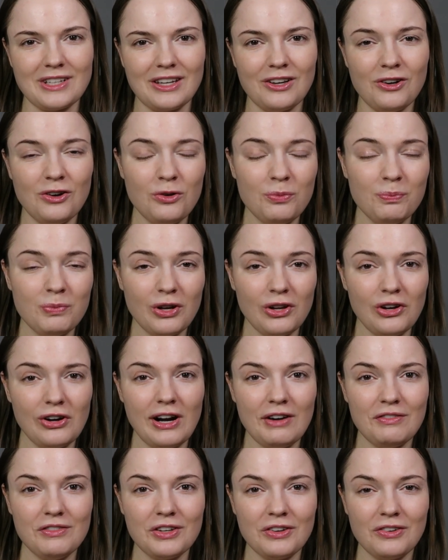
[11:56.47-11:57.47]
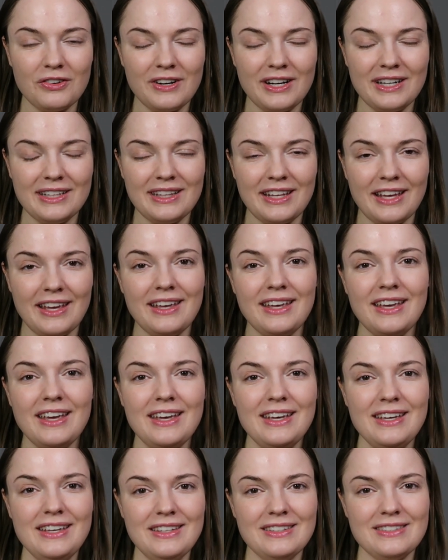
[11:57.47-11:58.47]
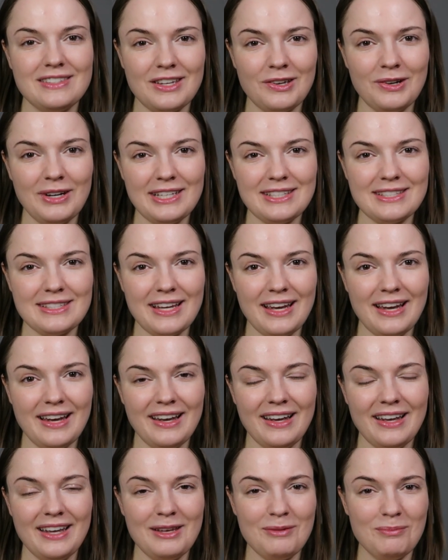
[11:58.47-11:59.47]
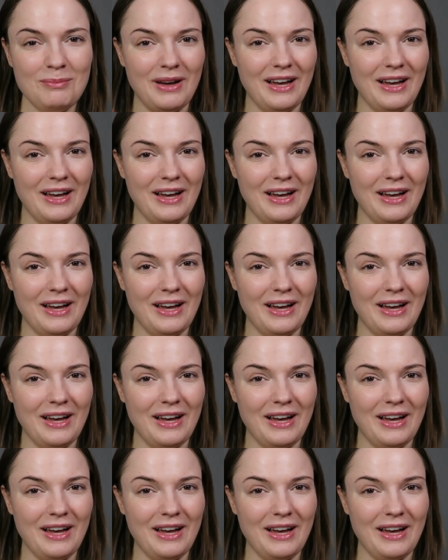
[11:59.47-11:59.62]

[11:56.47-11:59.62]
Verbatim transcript: I hope you all are having a great day. See you next time.